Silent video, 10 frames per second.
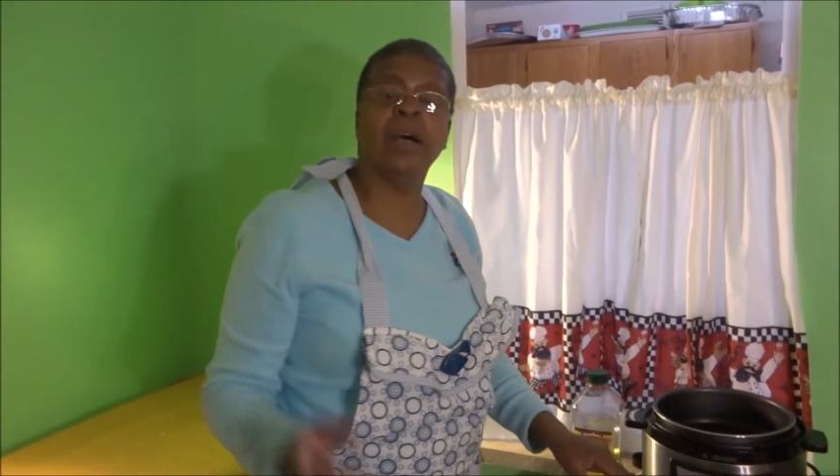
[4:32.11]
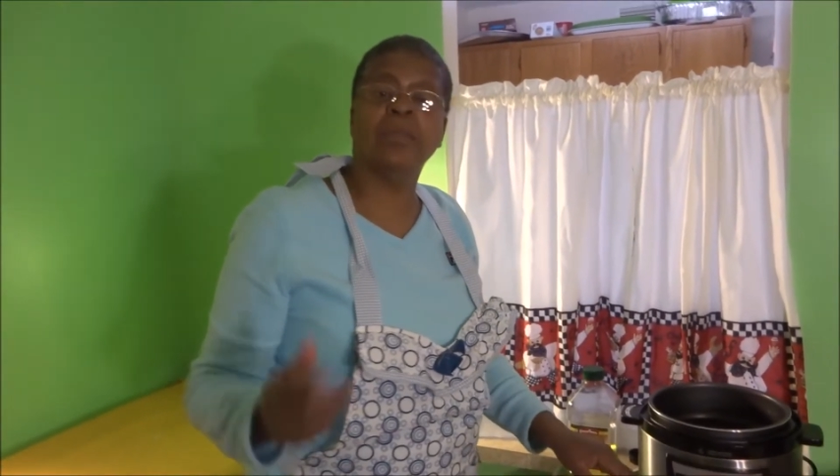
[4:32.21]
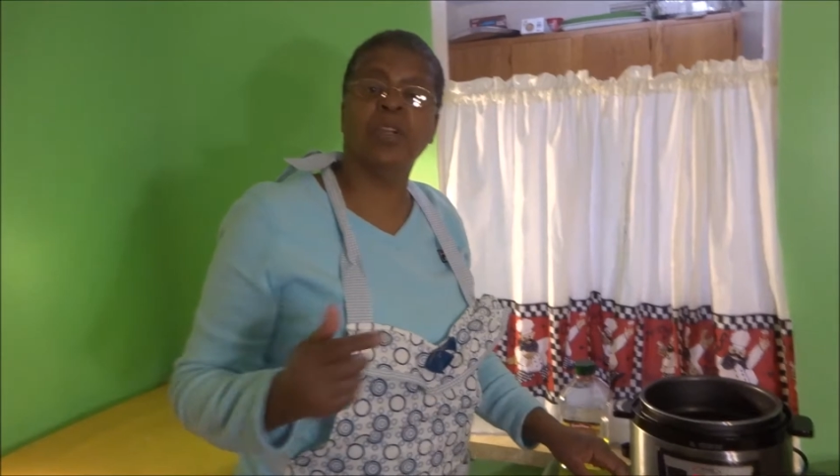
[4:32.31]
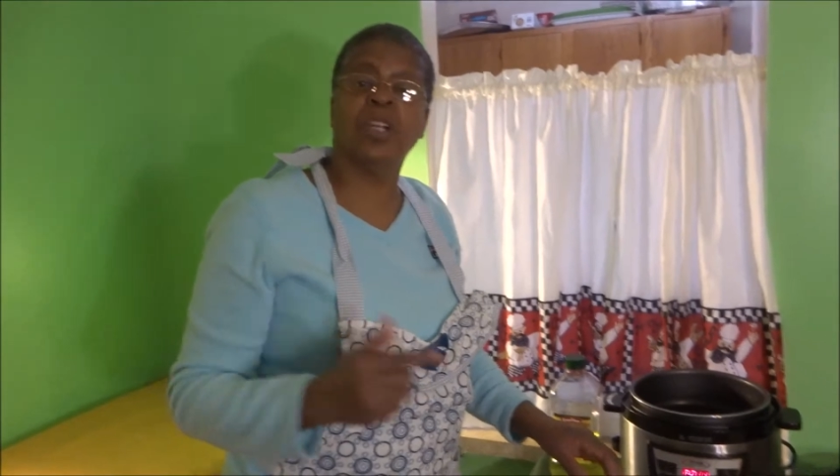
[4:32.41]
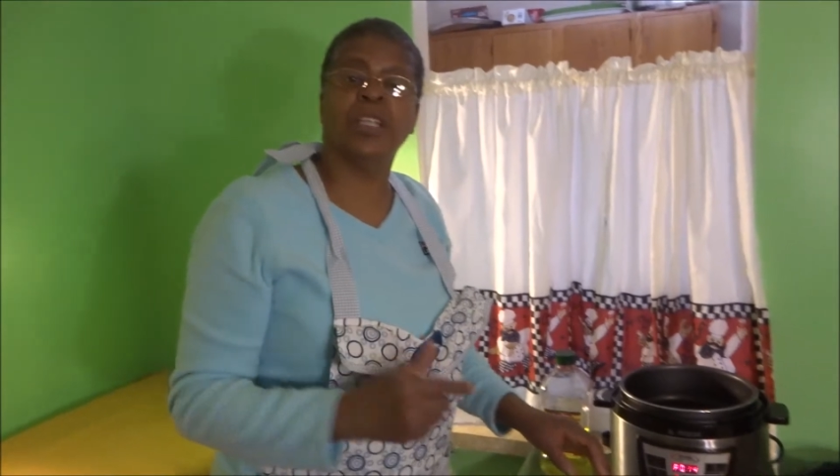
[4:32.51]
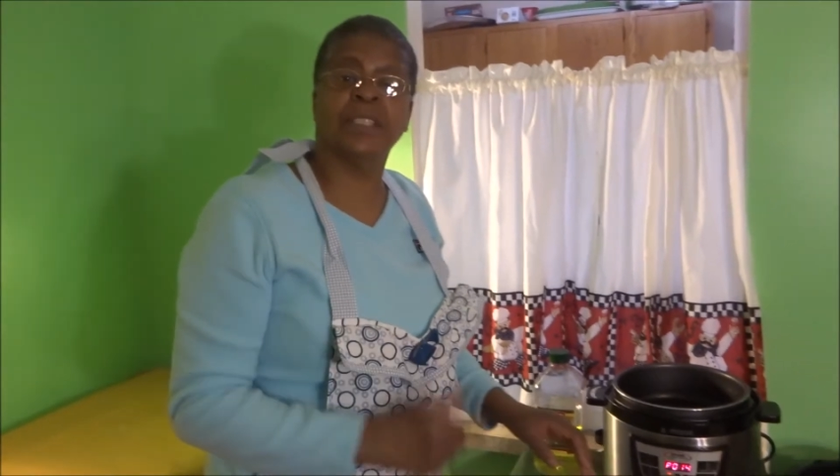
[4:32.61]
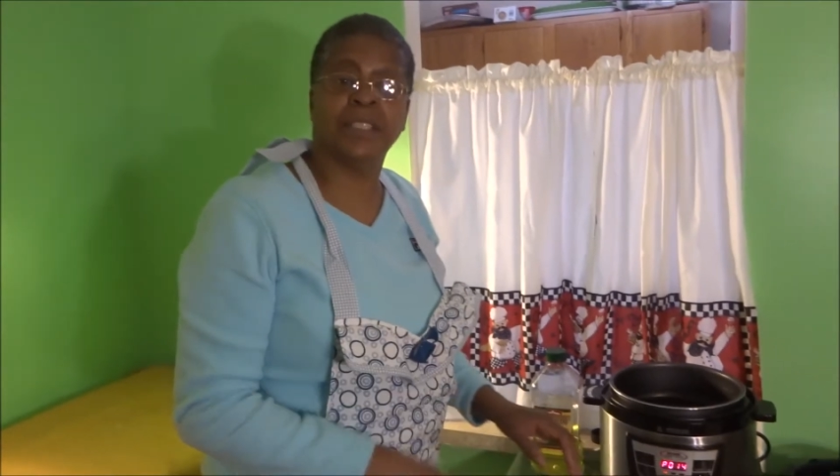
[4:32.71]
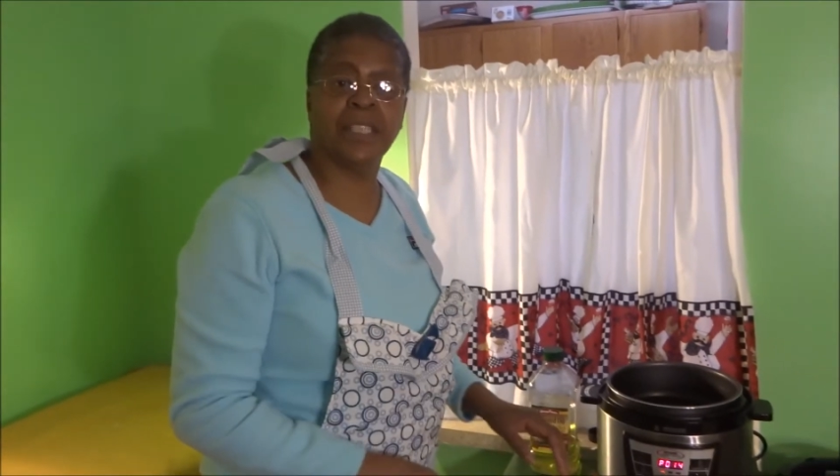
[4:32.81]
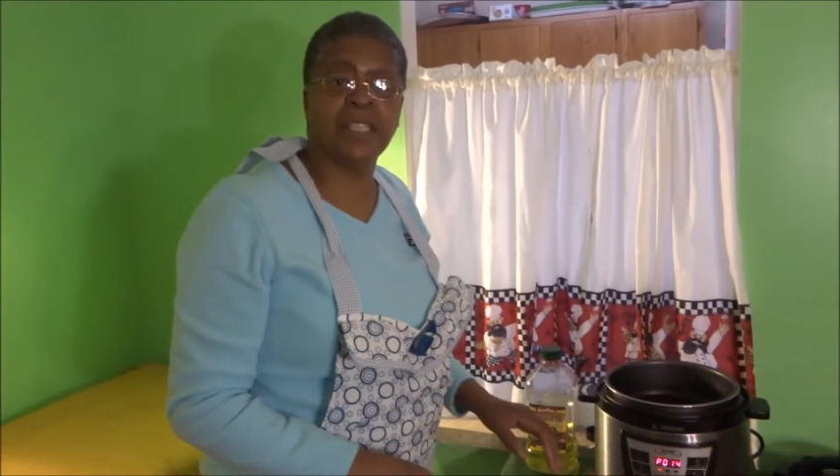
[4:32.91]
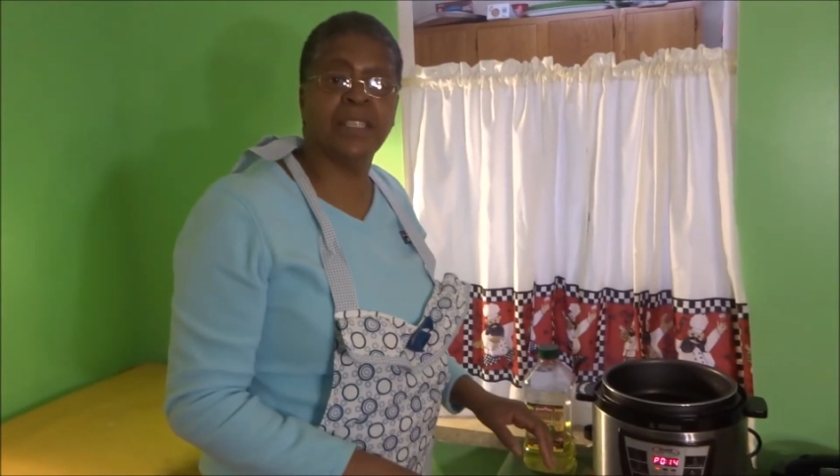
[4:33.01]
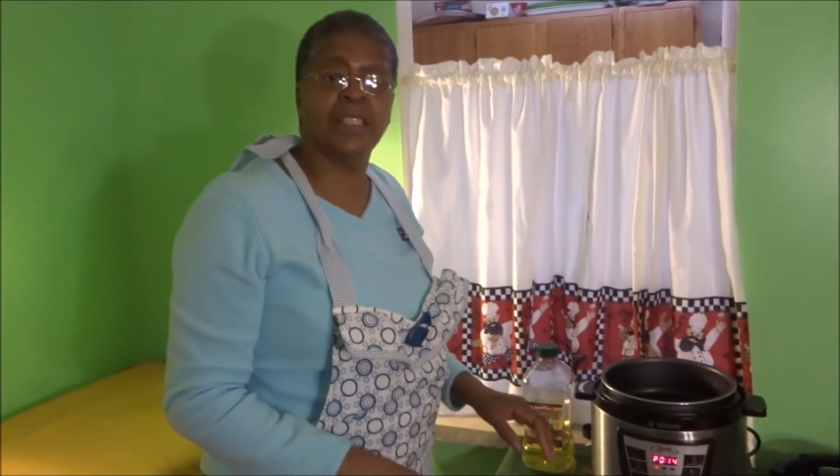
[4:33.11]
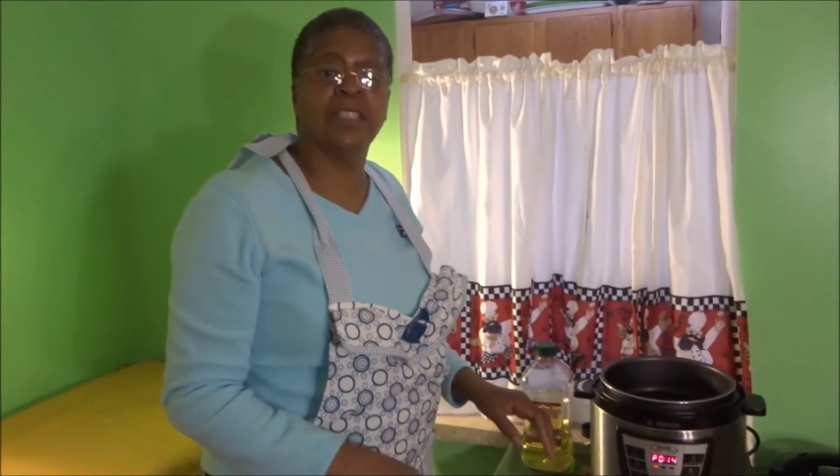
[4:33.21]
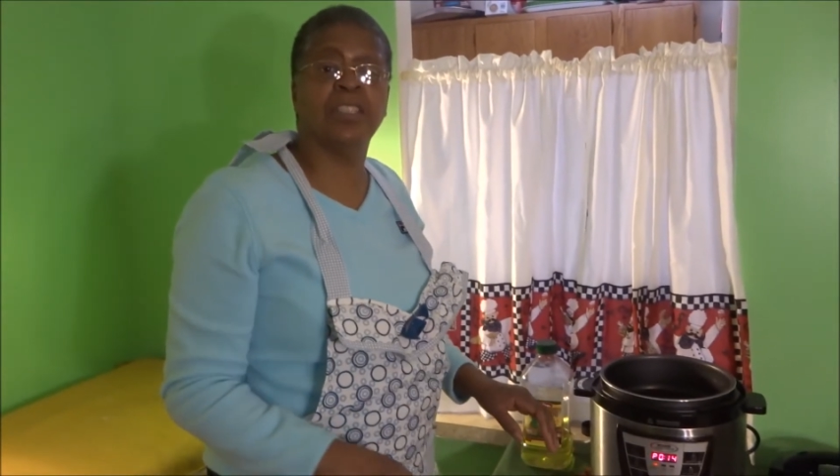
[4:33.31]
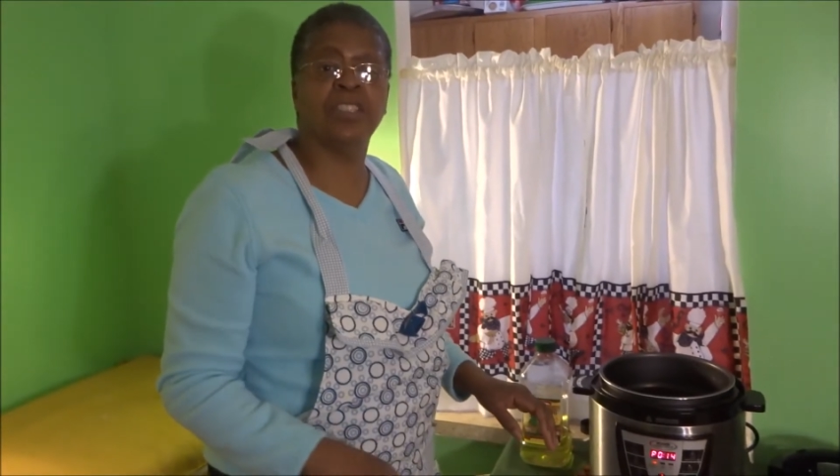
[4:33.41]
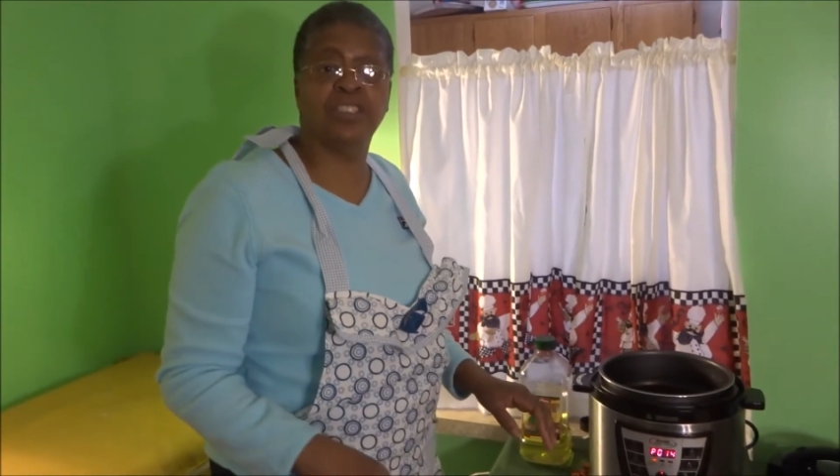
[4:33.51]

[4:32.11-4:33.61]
I'm going to season the